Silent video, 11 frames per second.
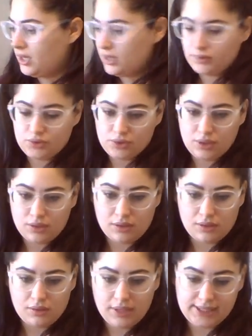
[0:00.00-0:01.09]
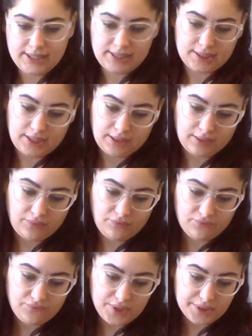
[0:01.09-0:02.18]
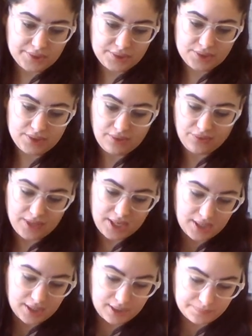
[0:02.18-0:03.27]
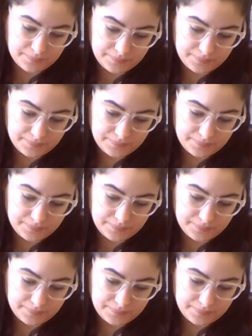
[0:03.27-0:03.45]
So let's see, the first thing